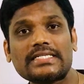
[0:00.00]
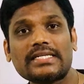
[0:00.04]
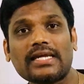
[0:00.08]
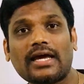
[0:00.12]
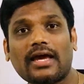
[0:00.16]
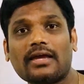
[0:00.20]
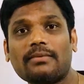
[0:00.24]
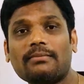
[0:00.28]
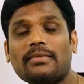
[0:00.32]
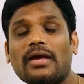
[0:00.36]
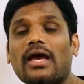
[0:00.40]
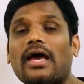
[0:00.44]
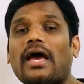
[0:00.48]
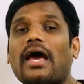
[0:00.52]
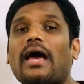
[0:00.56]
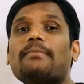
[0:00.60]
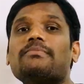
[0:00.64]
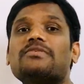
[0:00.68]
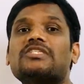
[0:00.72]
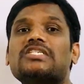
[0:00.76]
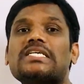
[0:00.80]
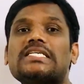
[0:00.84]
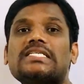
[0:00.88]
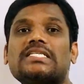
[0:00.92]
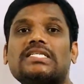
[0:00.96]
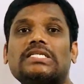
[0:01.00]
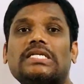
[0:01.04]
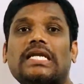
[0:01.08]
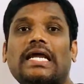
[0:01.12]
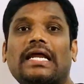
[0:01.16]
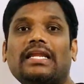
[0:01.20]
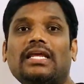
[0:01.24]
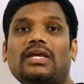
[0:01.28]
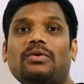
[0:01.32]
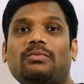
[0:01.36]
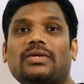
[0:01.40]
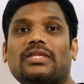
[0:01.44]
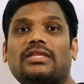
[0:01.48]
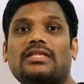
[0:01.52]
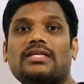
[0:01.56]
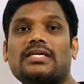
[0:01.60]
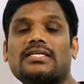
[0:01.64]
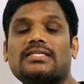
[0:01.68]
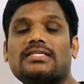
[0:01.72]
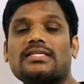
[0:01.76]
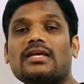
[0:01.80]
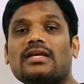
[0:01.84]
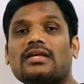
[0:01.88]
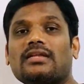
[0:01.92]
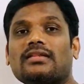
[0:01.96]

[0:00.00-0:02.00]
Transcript: time, I'm just running with this.